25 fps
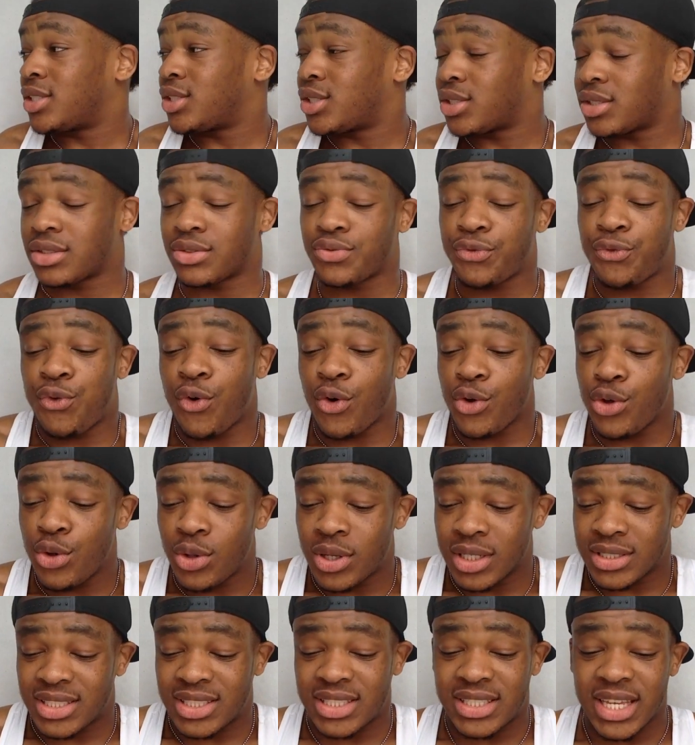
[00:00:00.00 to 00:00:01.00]
for
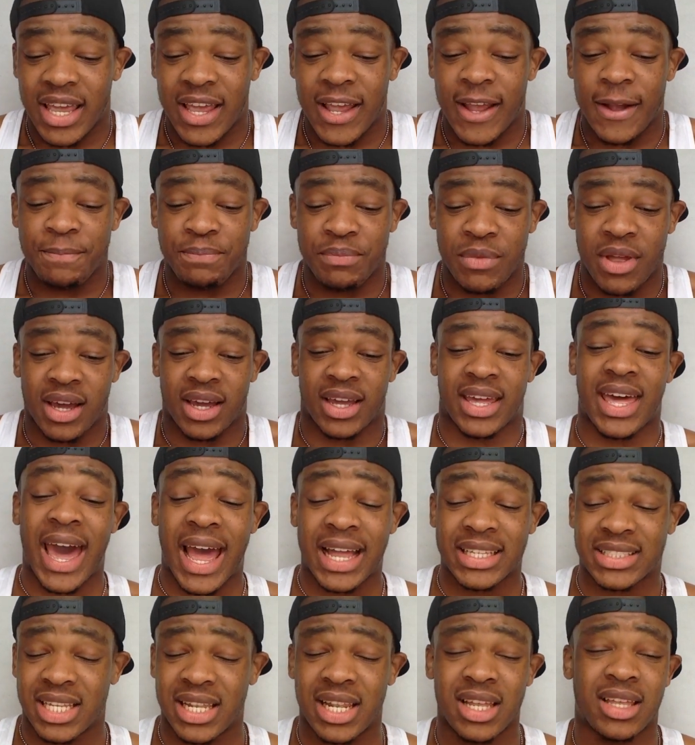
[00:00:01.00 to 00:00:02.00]
you to say a
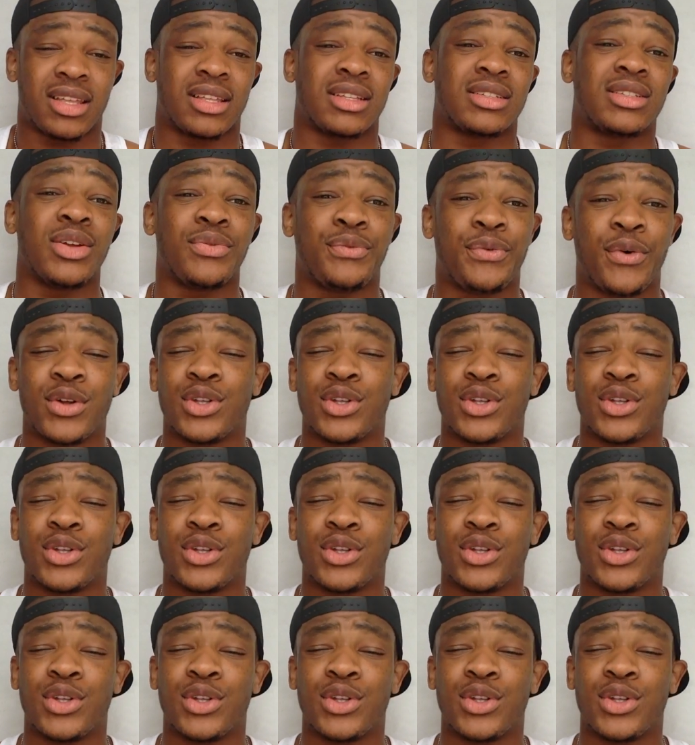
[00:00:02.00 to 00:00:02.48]
guy to lick to,